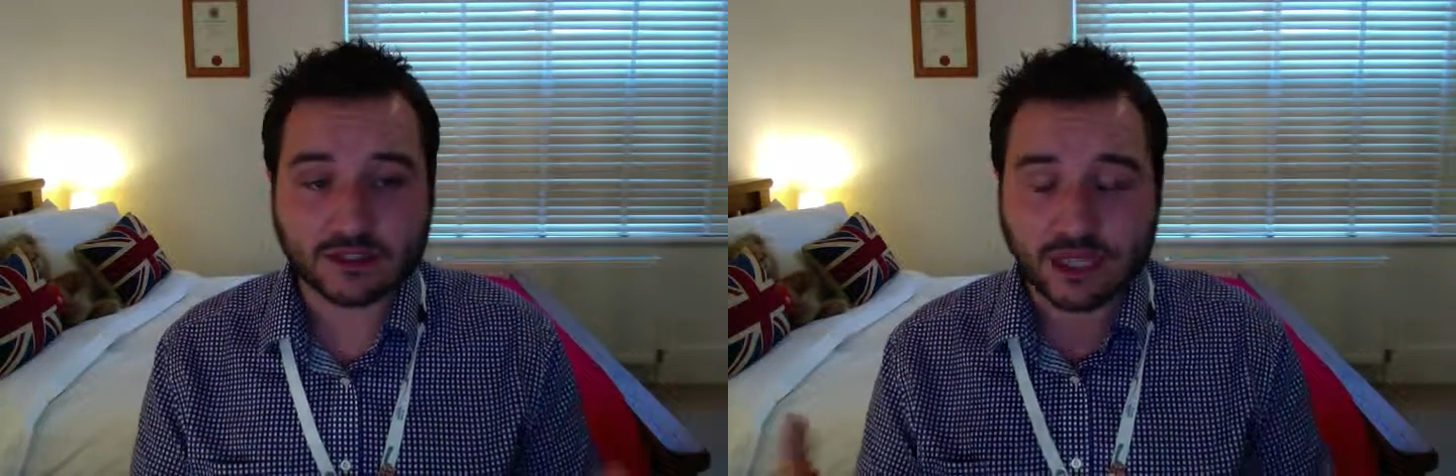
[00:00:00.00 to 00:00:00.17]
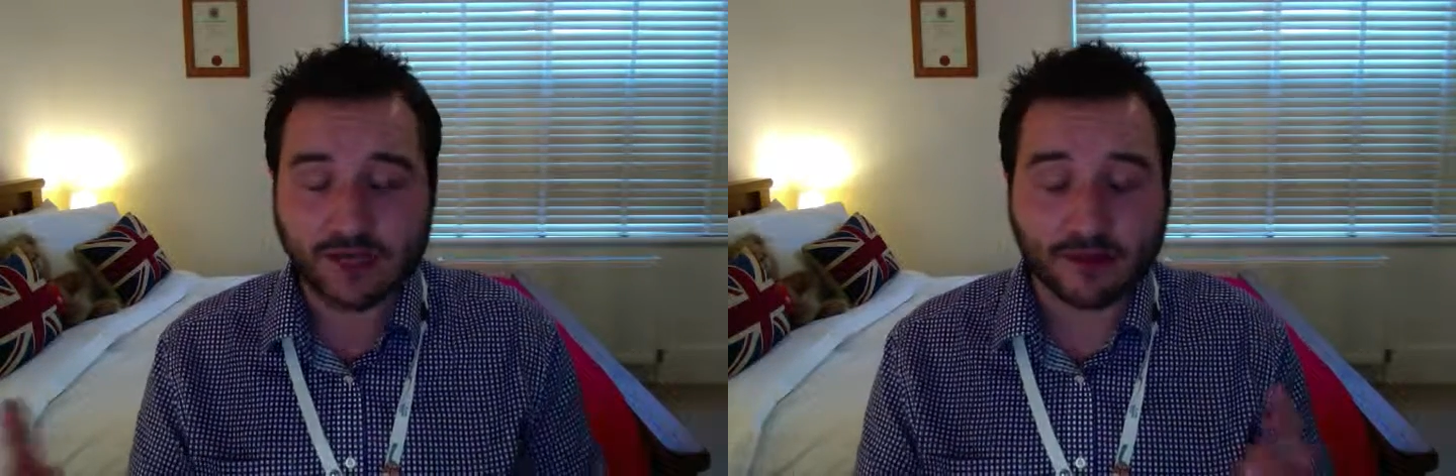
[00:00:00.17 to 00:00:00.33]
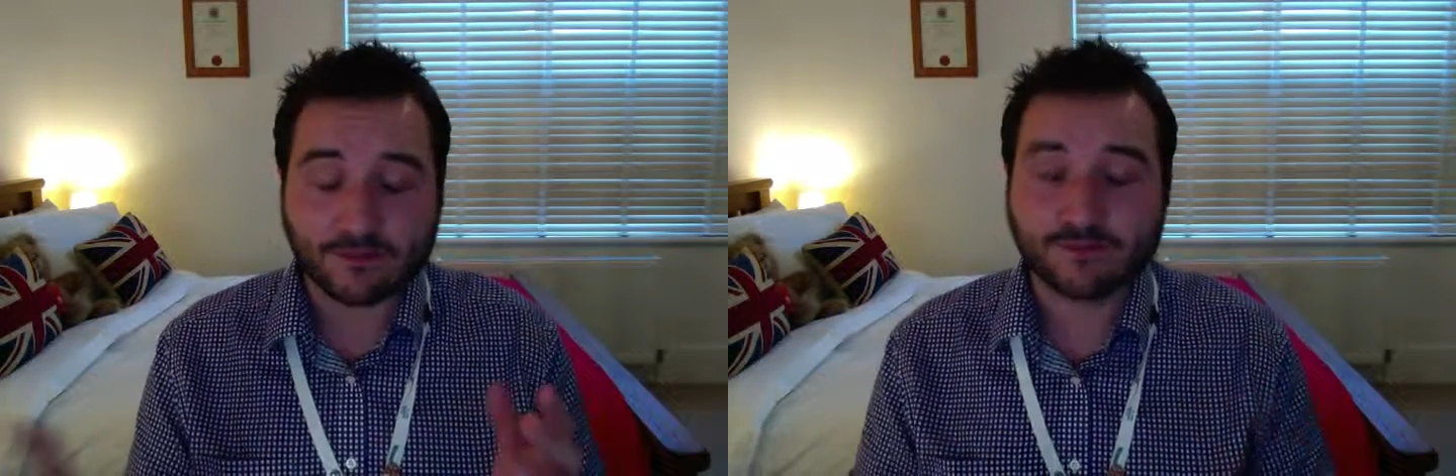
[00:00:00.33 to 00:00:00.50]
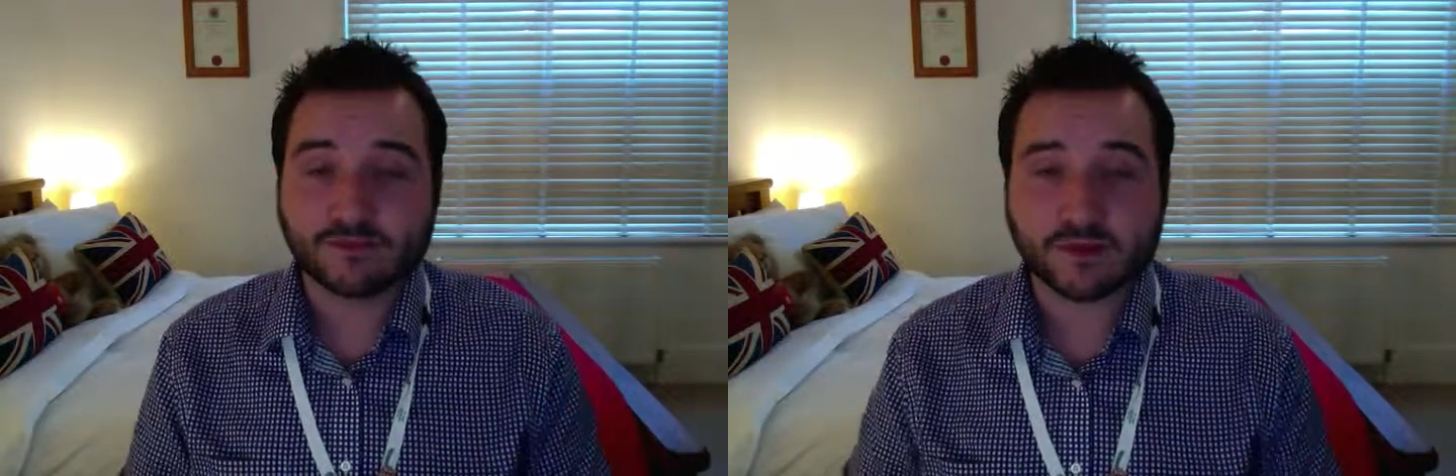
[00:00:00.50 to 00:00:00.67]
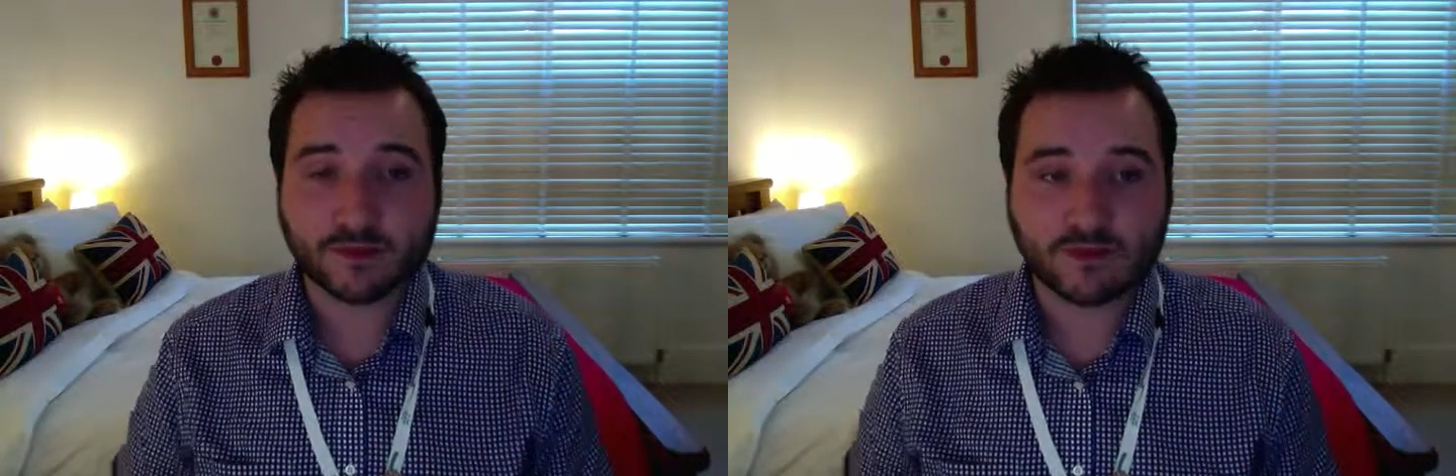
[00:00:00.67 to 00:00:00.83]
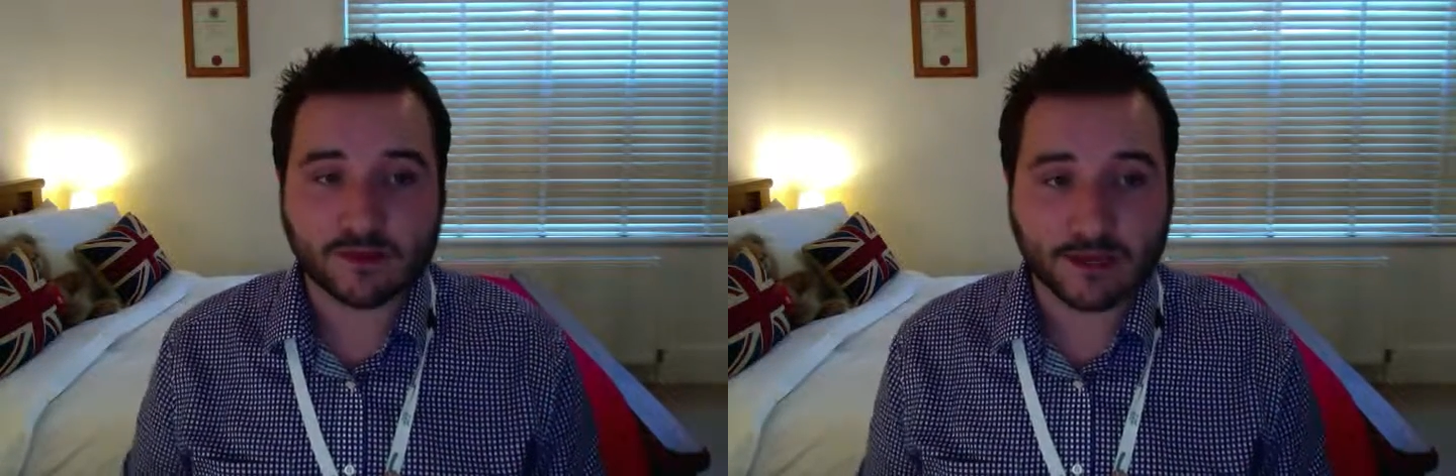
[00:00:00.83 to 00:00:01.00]
And anyway,
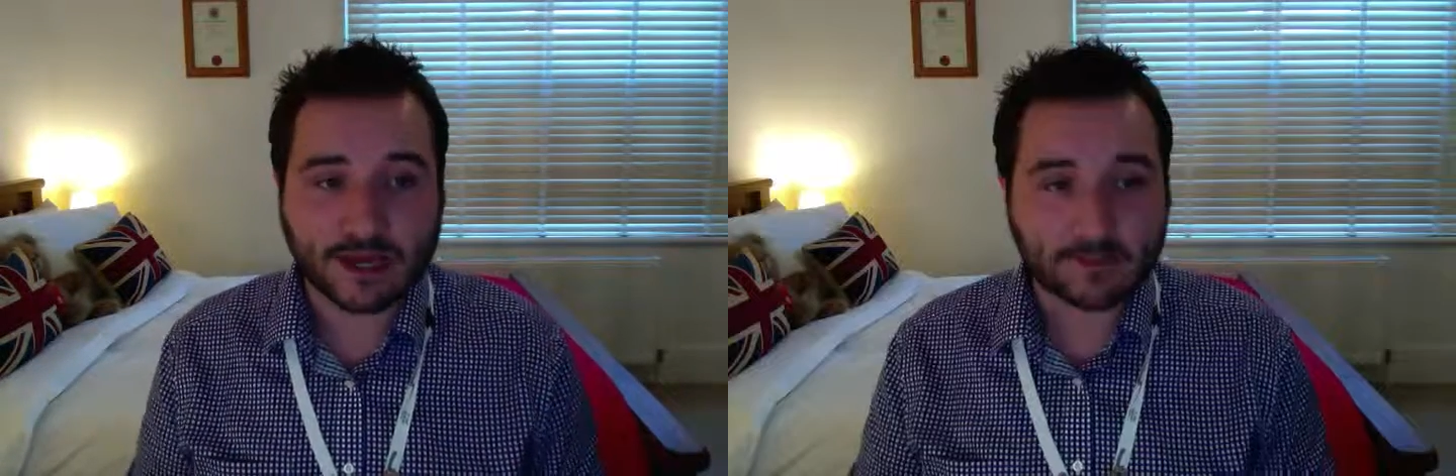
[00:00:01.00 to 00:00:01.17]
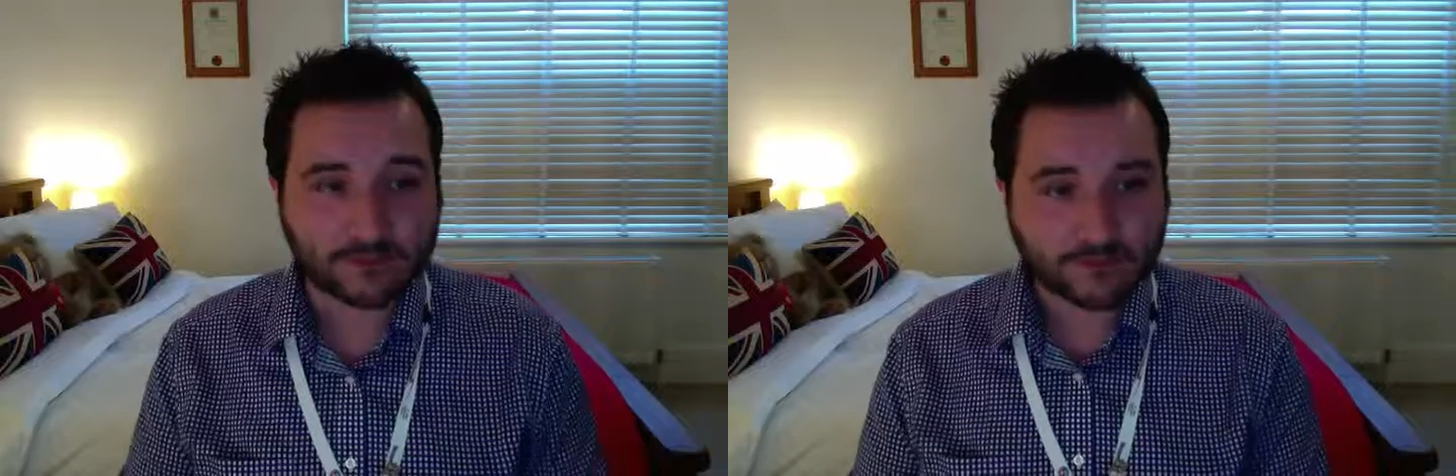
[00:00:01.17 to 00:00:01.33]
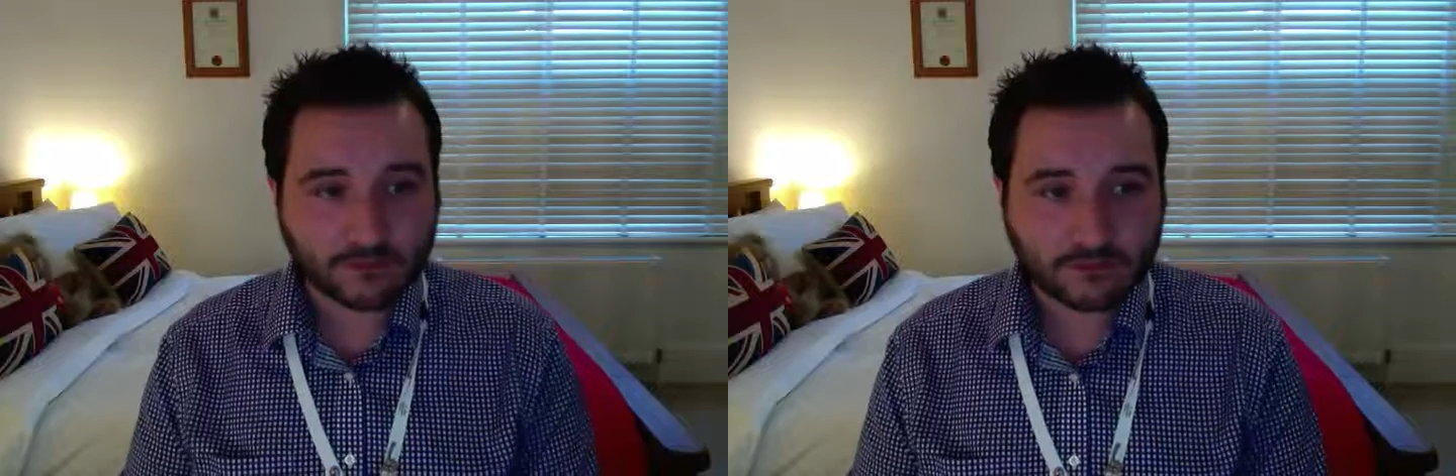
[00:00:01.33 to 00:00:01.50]
there's a bit of a debate.